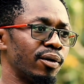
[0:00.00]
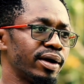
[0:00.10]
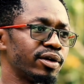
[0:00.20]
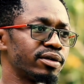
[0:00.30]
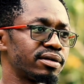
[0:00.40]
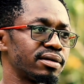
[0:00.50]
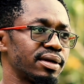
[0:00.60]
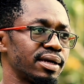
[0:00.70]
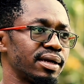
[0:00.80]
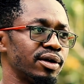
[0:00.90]
why not
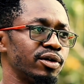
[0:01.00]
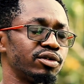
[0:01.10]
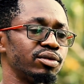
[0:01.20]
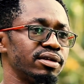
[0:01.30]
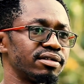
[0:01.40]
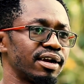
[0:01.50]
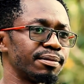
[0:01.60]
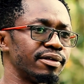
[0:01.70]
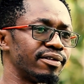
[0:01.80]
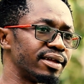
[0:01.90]
go to these
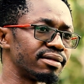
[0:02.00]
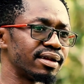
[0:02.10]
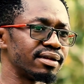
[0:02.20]
rugby events